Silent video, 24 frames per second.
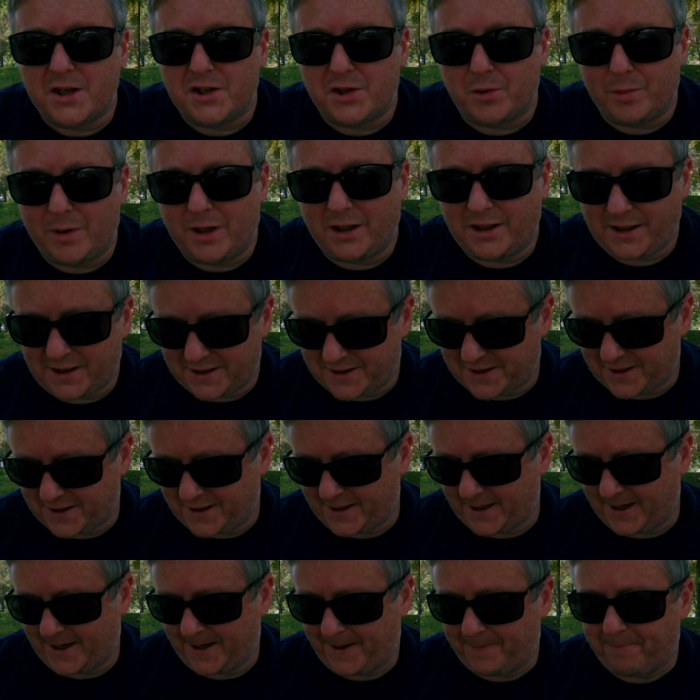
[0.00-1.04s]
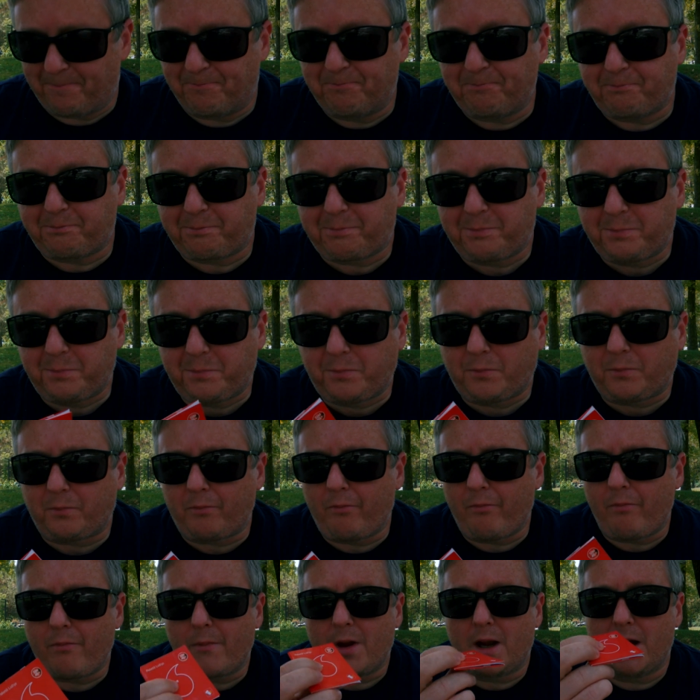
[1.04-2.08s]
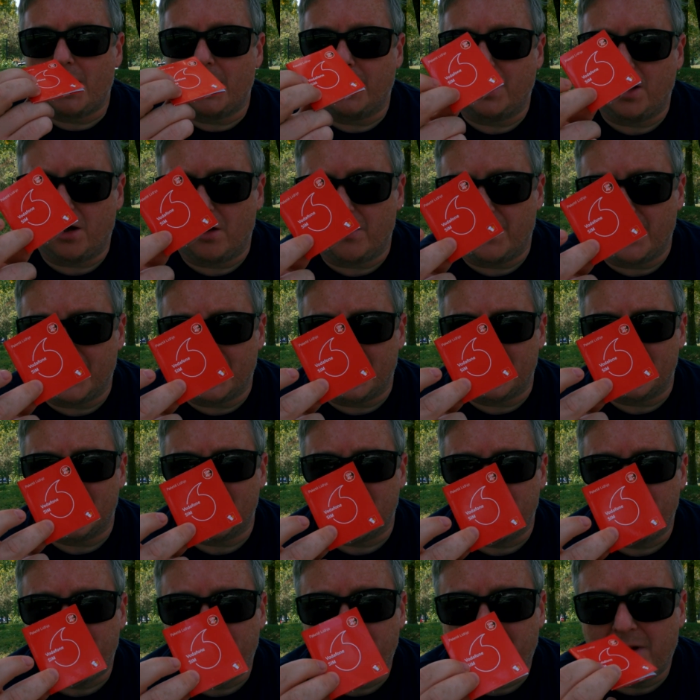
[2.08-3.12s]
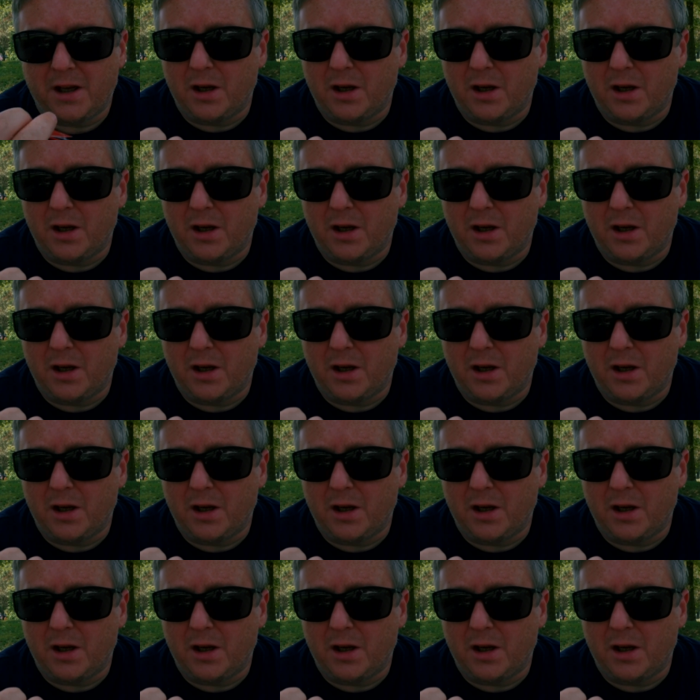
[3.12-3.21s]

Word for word: so earlier today I got this